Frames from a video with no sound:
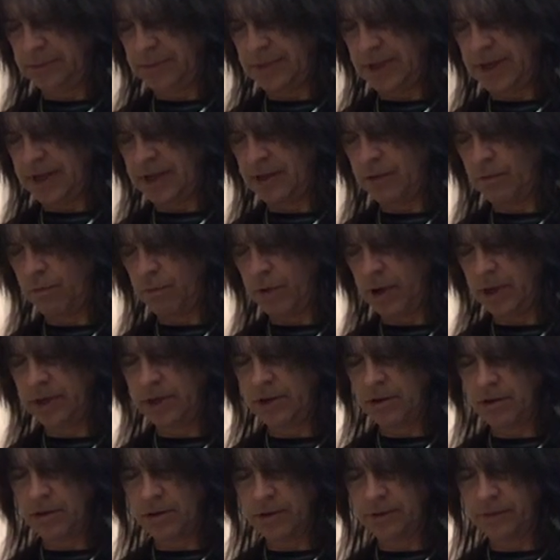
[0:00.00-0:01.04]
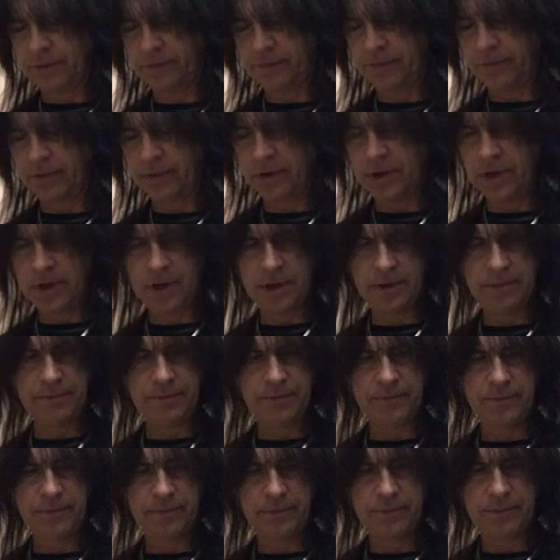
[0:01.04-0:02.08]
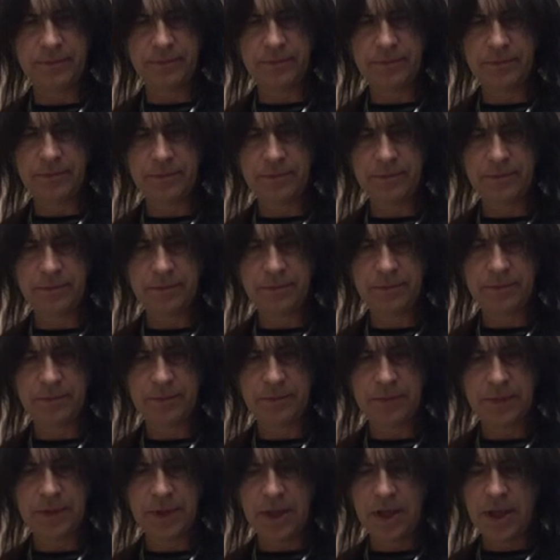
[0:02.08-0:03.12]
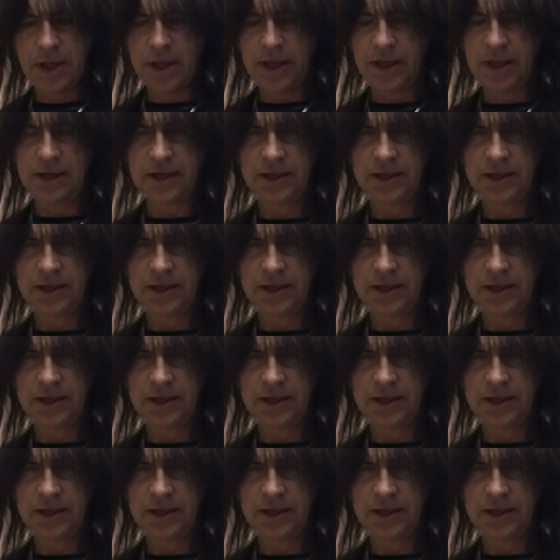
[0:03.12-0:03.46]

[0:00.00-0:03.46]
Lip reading: And the one called for, in